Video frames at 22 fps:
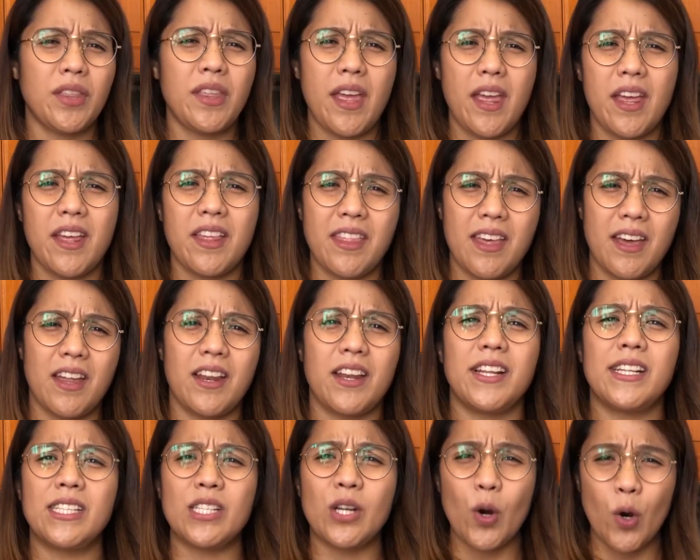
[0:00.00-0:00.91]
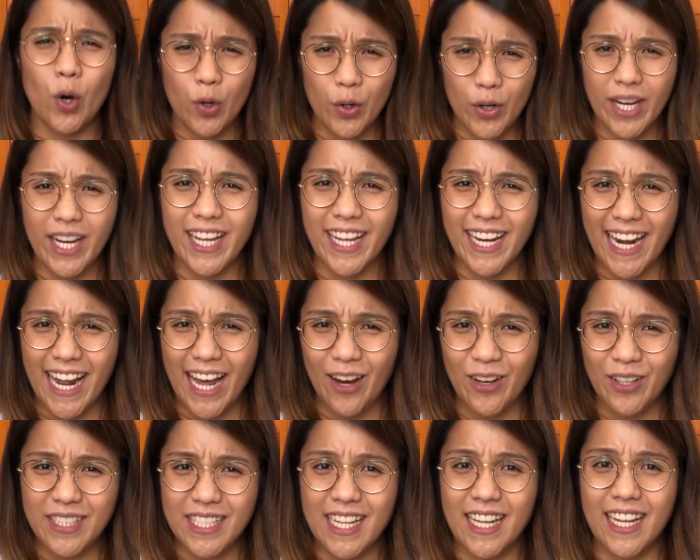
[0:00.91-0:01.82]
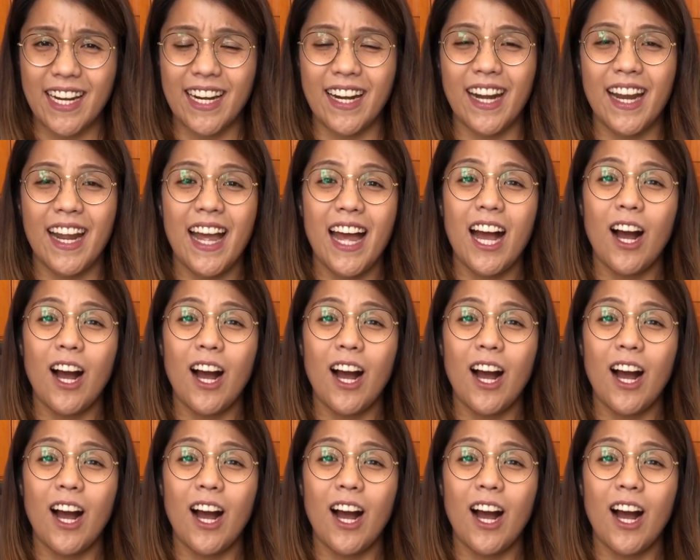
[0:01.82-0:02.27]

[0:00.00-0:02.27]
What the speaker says: thing that is Korean out there.